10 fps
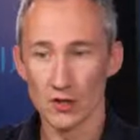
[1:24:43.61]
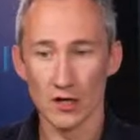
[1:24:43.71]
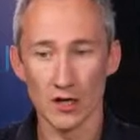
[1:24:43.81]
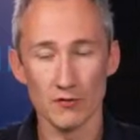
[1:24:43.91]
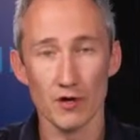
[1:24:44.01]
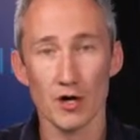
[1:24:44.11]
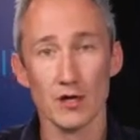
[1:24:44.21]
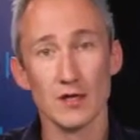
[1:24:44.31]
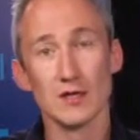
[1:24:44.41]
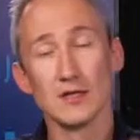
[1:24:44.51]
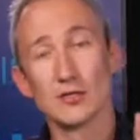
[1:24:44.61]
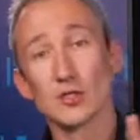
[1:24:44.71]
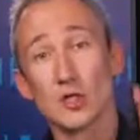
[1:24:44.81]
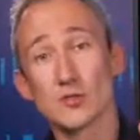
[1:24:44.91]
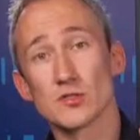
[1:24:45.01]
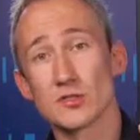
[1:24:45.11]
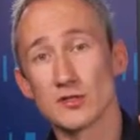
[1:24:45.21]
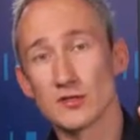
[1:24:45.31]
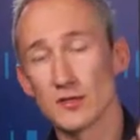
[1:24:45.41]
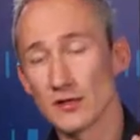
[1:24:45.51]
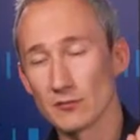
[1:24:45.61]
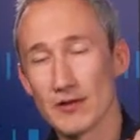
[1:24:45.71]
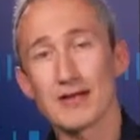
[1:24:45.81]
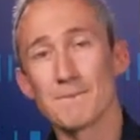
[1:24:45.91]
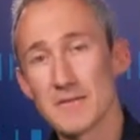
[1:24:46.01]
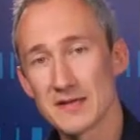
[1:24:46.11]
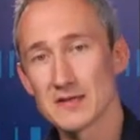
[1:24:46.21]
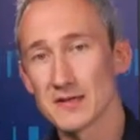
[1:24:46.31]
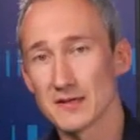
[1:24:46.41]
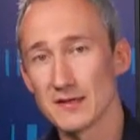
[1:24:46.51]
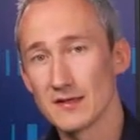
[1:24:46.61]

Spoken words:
are our chosen and recommended